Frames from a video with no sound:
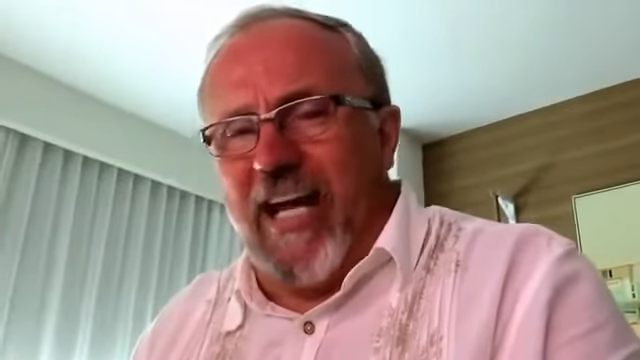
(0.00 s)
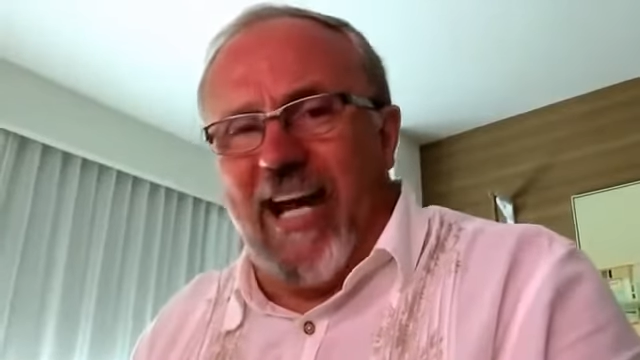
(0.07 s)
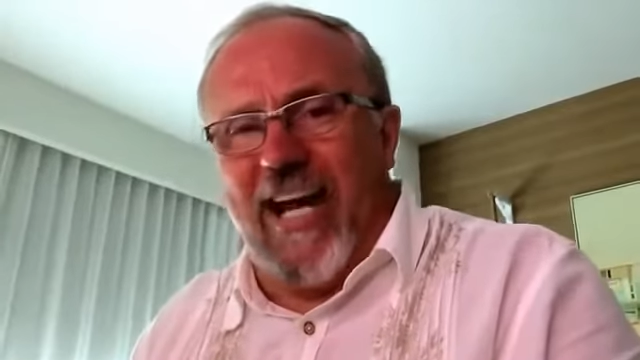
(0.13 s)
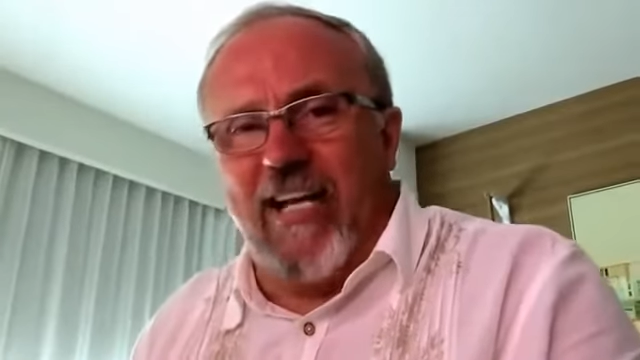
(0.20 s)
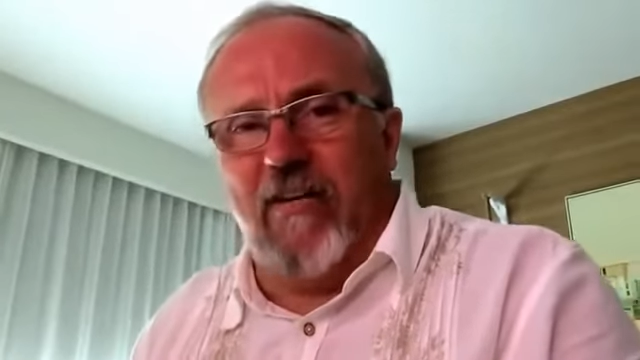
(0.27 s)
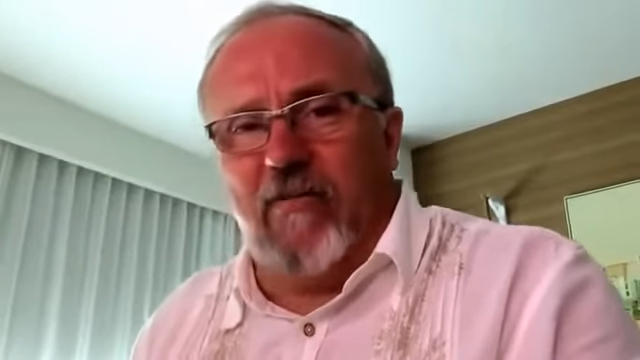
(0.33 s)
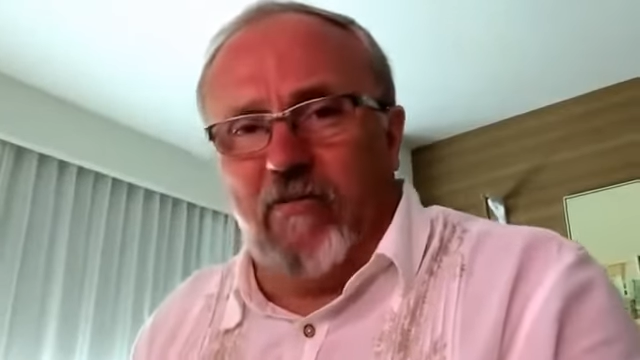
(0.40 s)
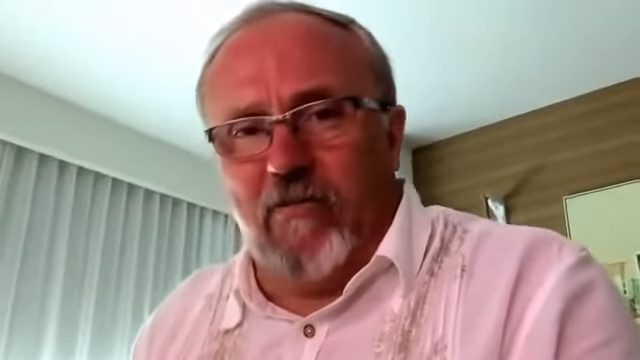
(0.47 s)

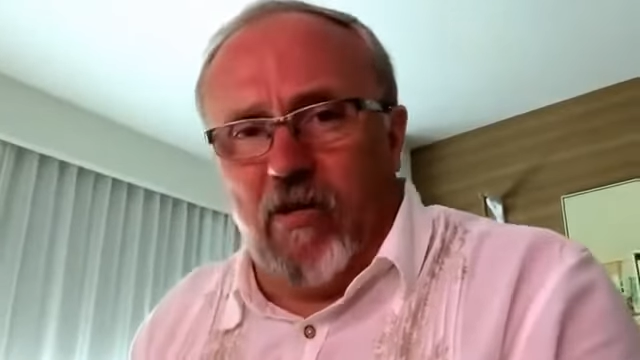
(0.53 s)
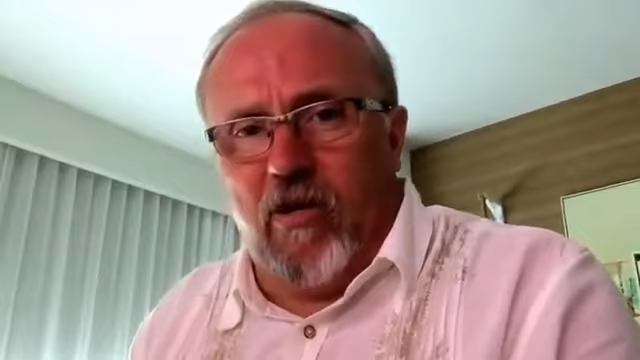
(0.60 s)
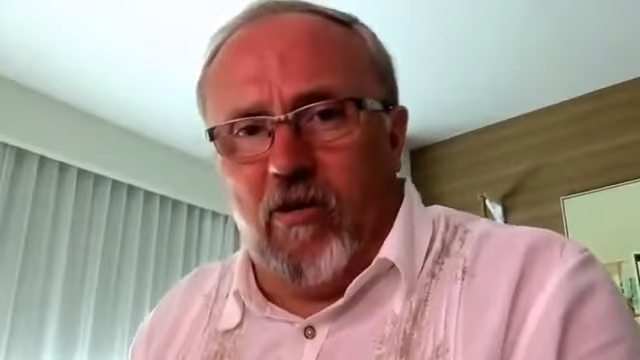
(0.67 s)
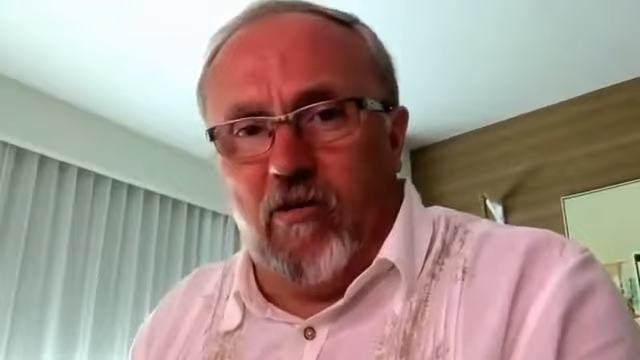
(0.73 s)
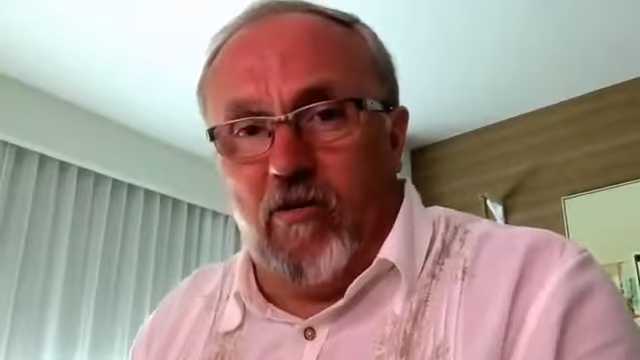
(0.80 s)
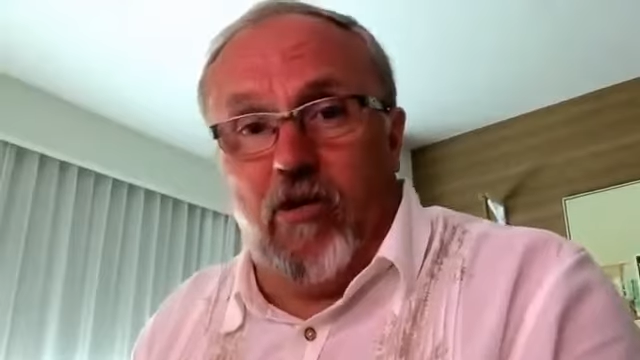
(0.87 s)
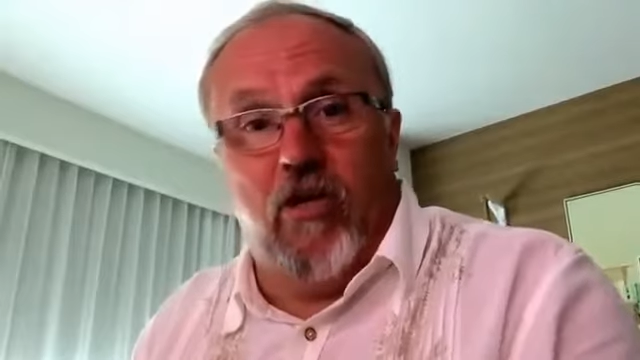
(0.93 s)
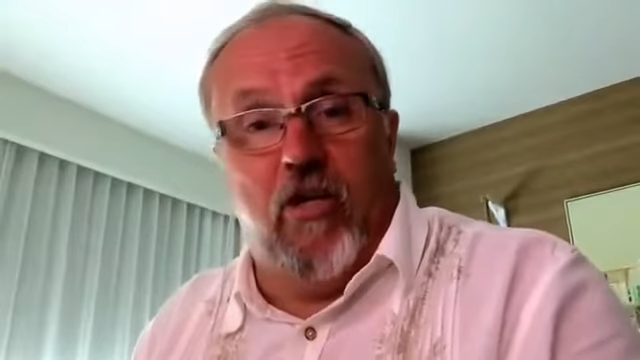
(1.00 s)
I don't
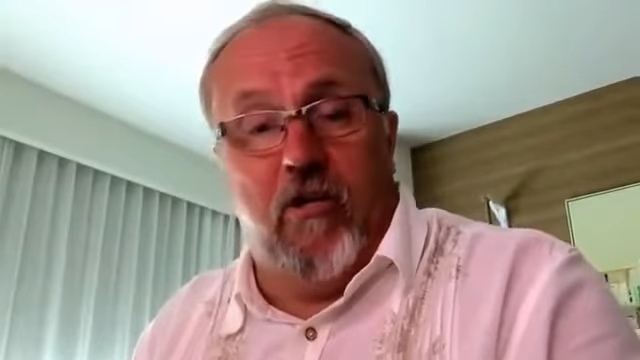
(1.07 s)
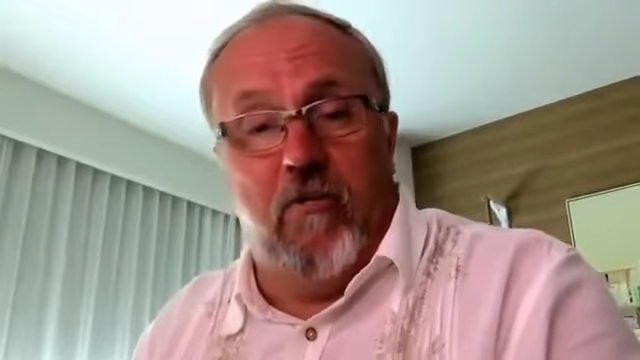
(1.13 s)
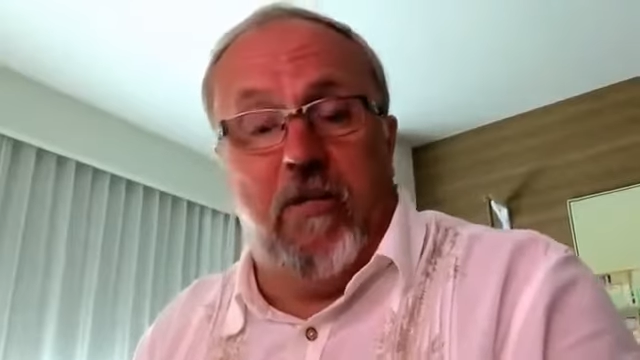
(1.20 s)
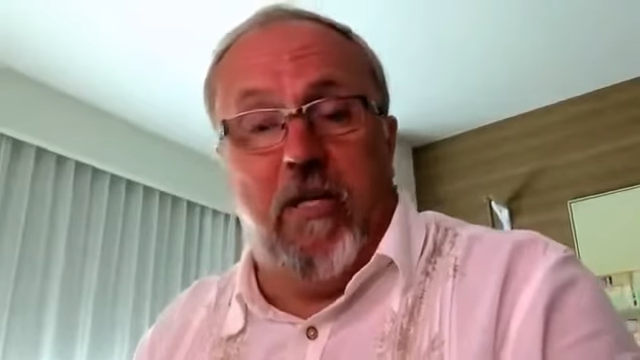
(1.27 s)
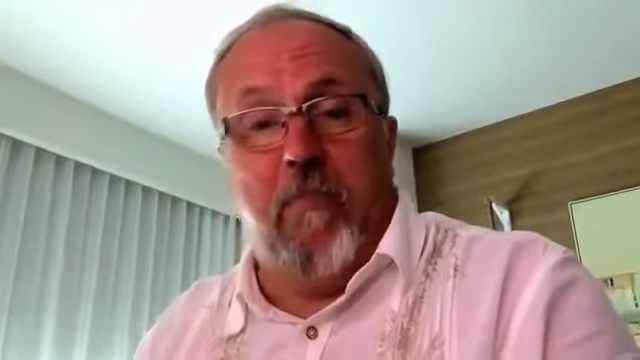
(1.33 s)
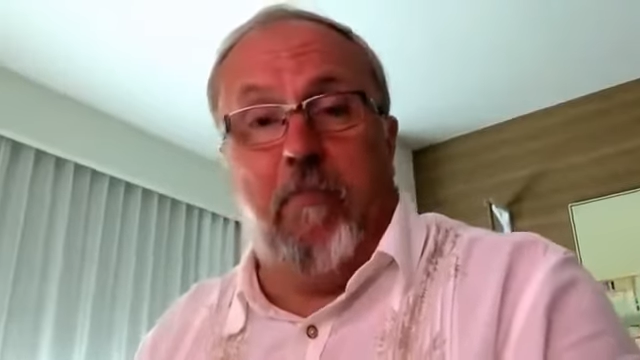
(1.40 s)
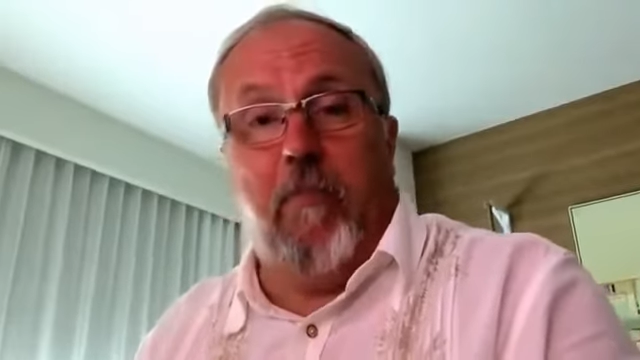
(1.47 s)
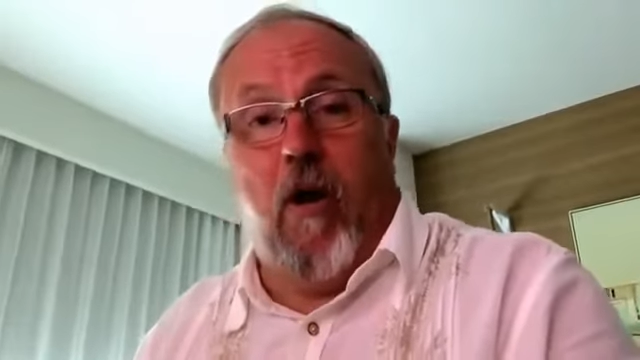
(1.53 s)
know. Could it be
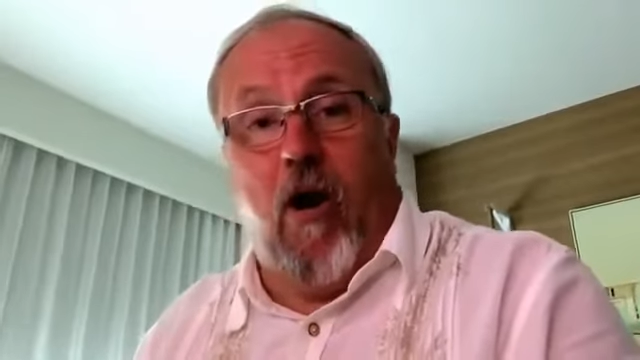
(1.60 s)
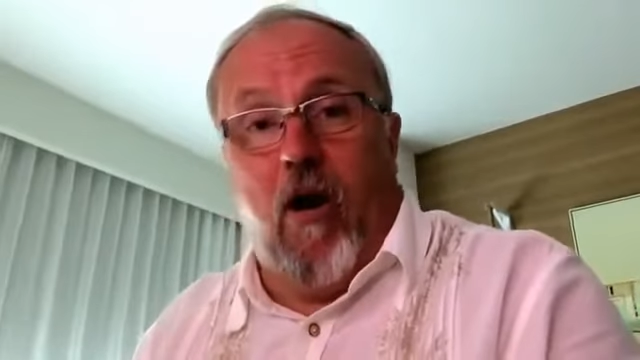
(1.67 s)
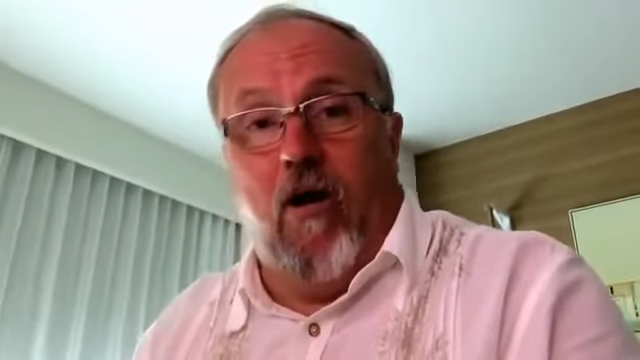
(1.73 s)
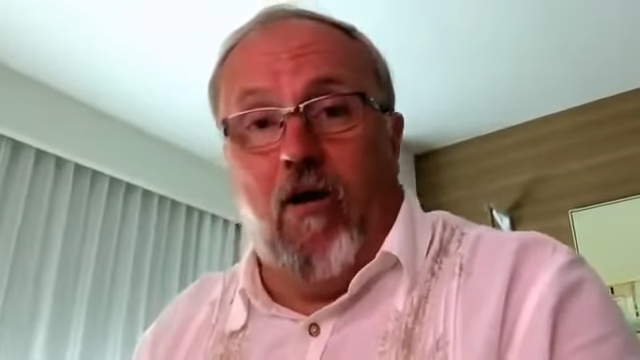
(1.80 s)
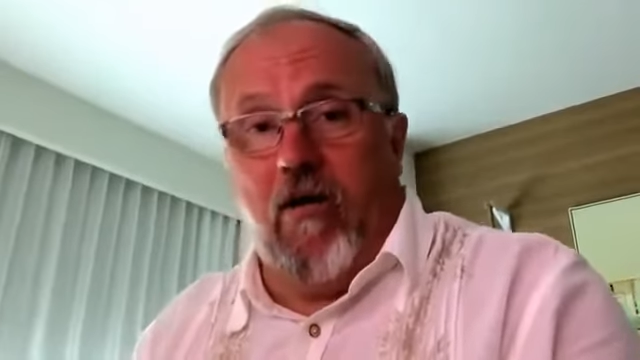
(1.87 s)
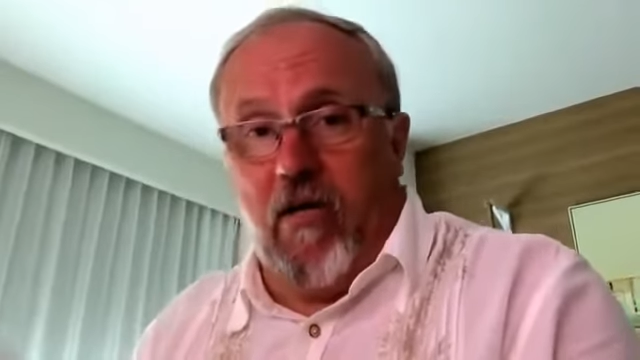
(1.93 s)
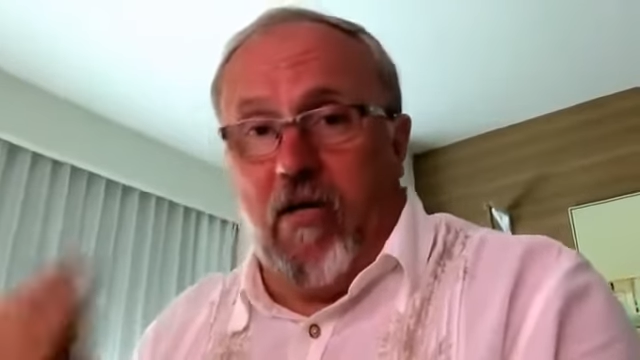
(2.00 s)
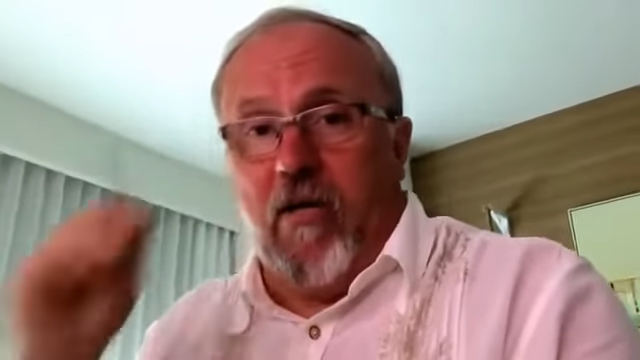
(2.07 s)
a
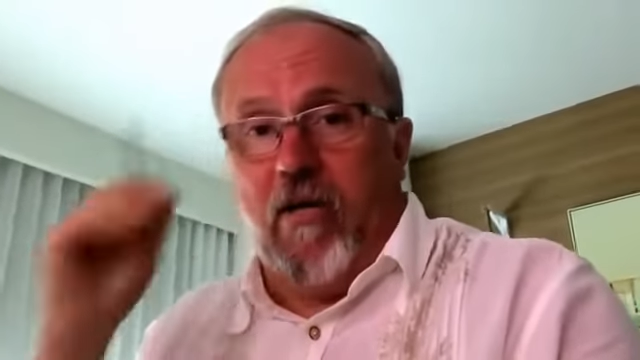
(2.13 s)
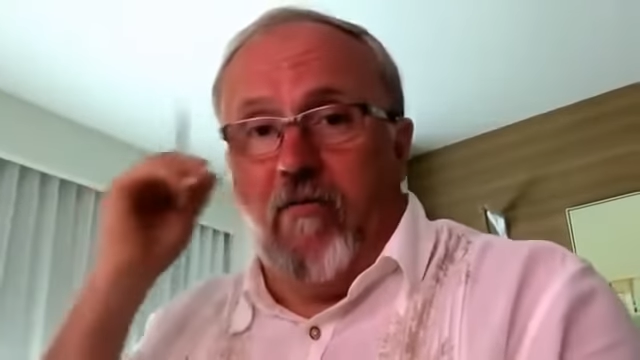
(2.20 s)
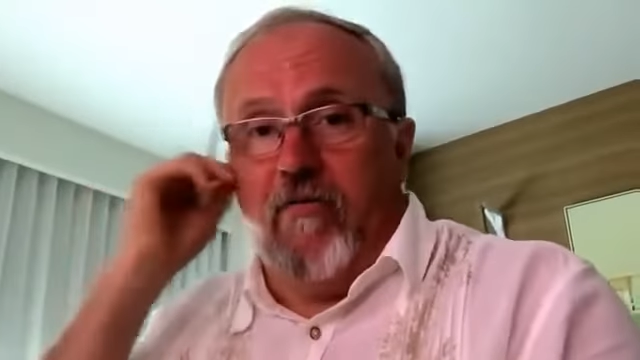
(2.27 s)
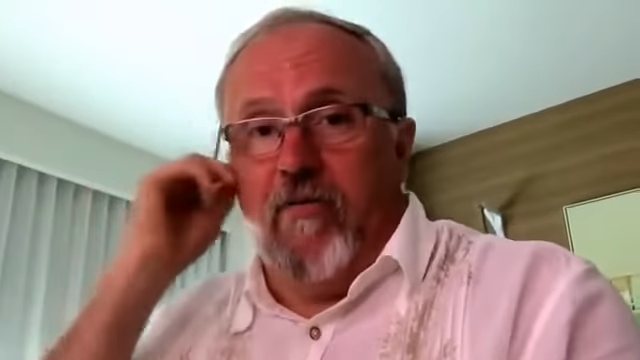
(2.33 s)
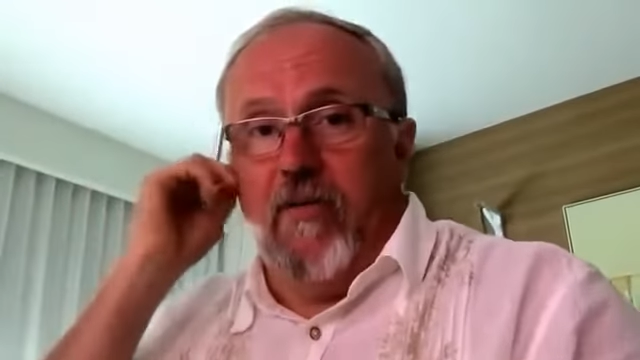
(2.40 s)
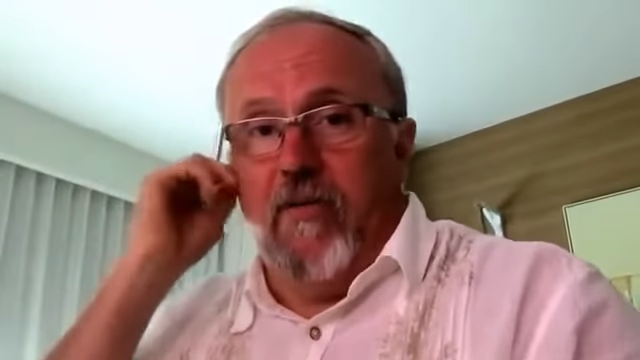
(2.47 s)
part of